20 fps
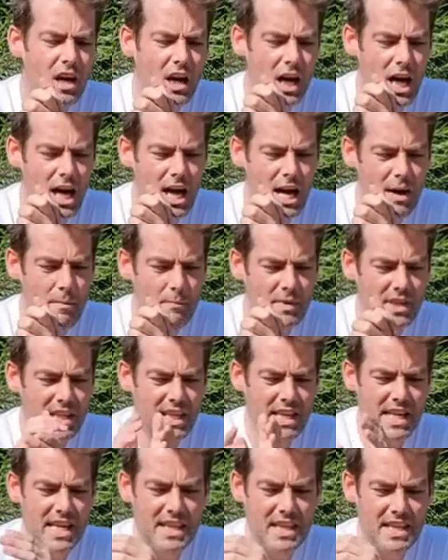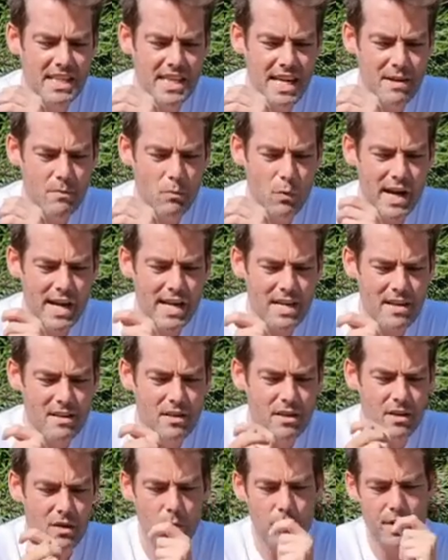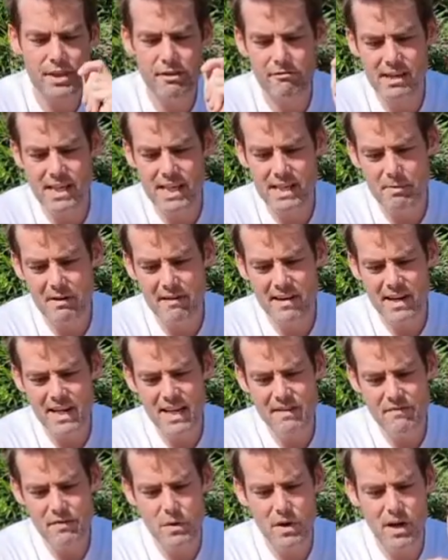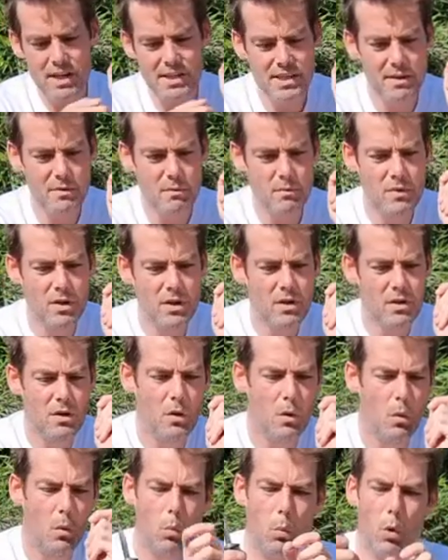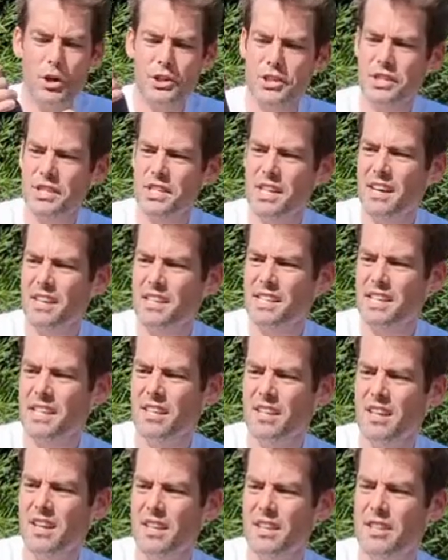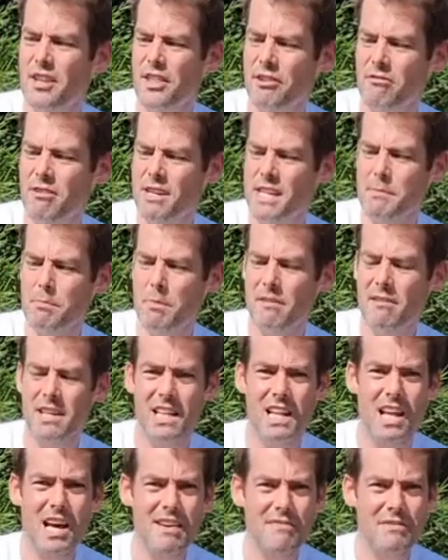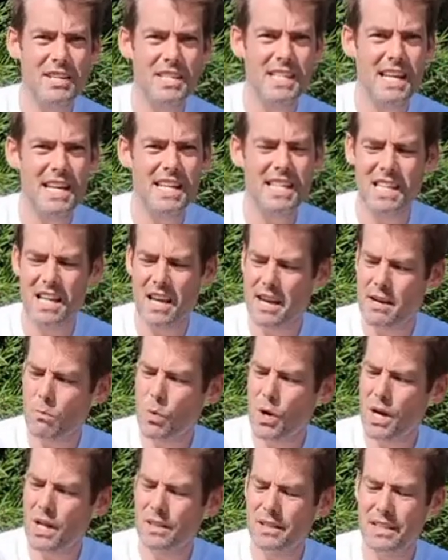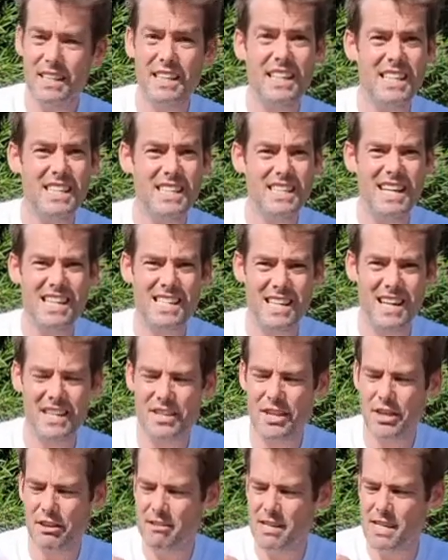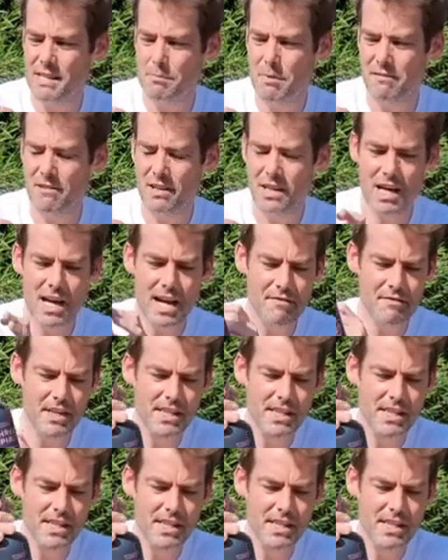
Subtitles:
In the same way, with 3 Spirit, if you ask them, what does the 3 Spirit Livener taste like? Well, it tastes like the 3 Spirit Livener.